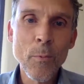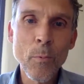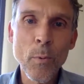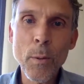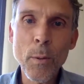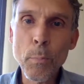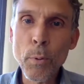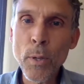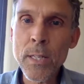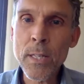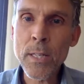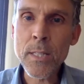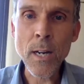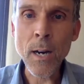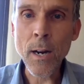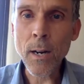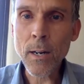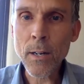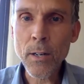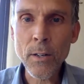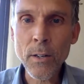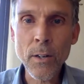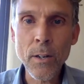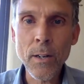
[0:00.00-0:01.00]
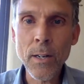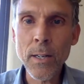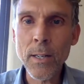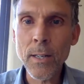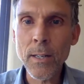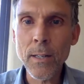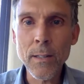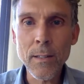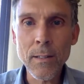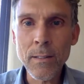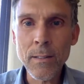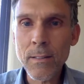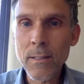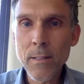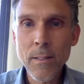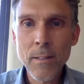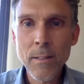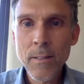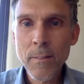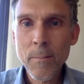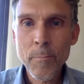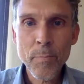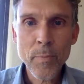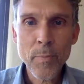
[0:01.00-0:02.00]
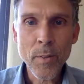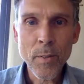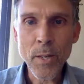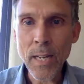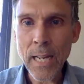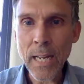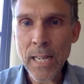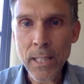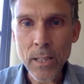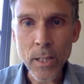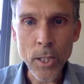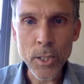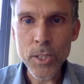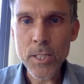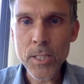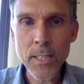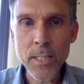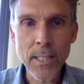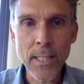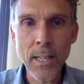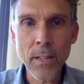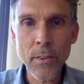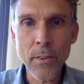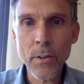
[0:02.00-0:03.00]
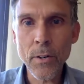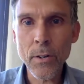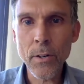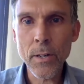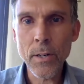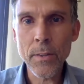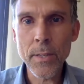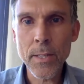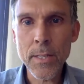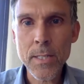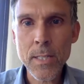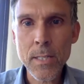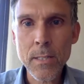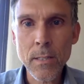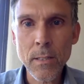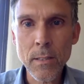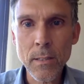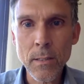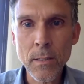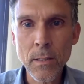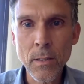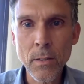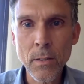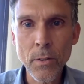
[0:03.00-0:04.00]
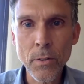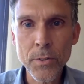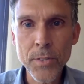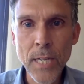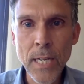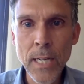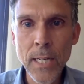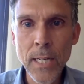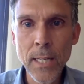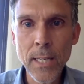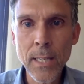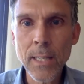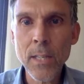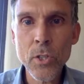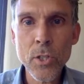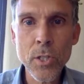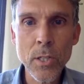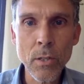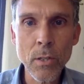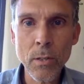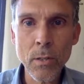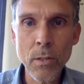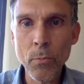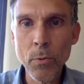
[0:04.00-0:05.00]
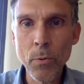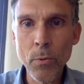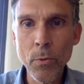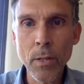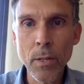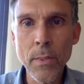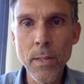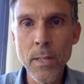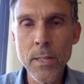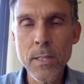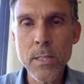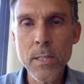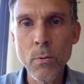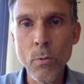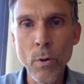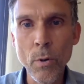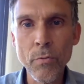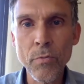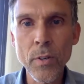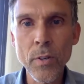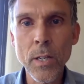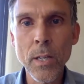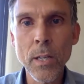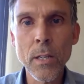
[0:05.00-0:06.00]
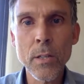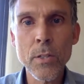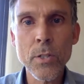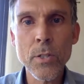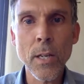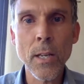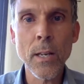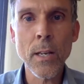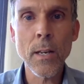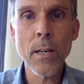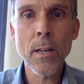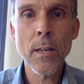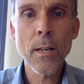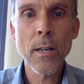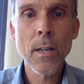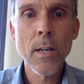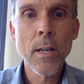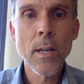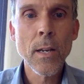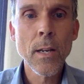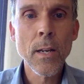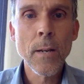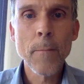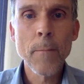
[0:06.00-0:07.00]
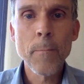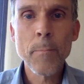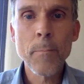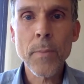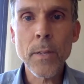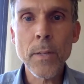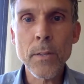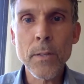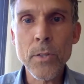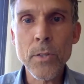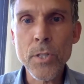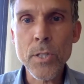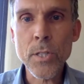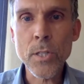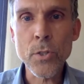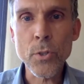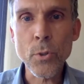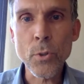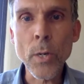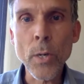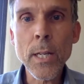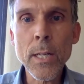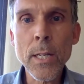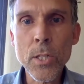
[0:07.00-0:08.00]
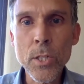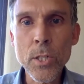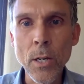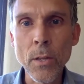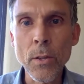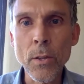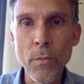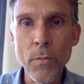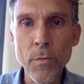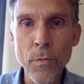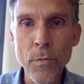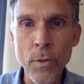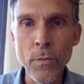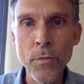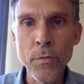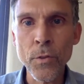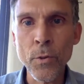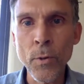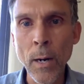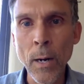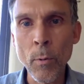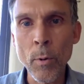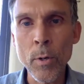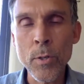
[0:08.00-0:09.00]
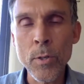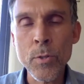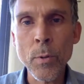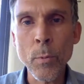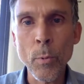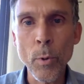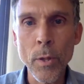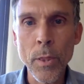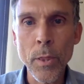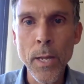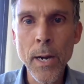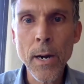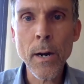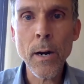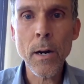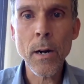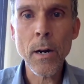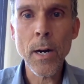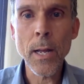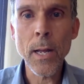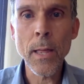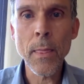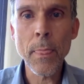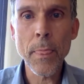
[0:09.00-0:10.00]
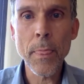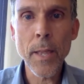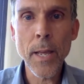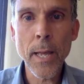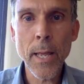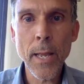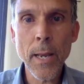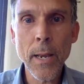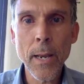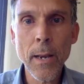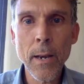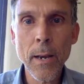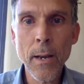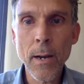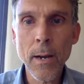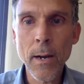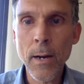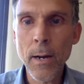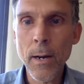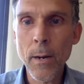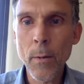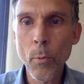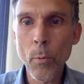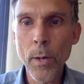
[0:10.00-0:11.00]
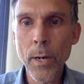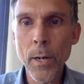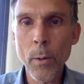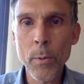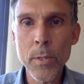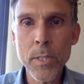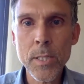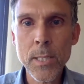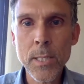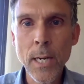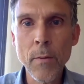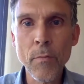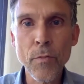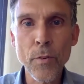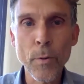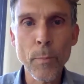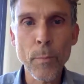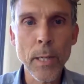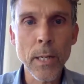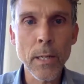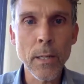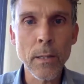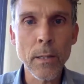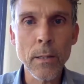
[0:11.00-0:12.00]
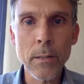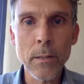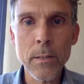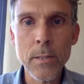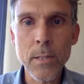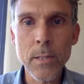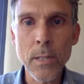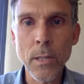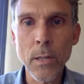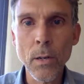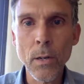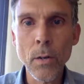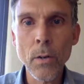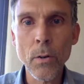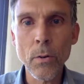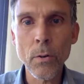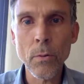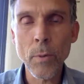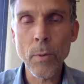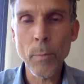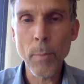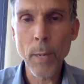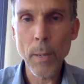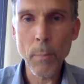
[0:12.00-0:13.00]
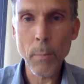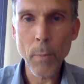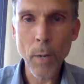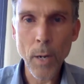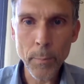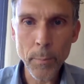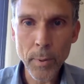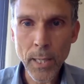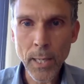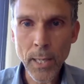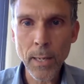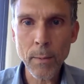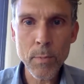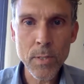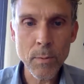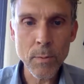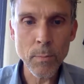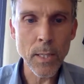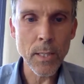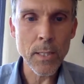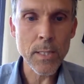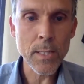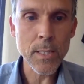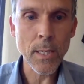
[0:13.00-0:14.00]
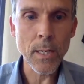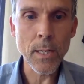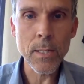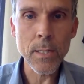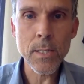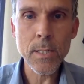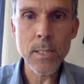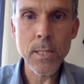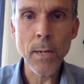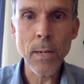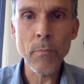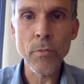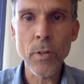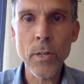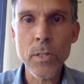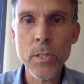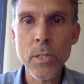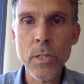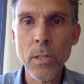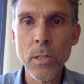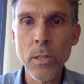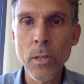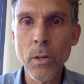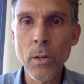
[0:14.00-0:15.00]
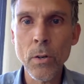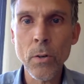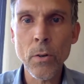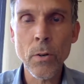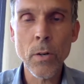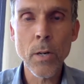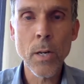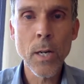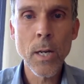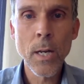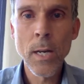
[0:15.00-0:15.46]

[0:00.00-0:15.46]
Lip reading: we played soccer and ate lunch together in this little tiny kitchen in this orphanage, and just enjoyed each other for the few hours we were there. And then when it was time for me to go, when my mom came to me and said, it's time for us to go,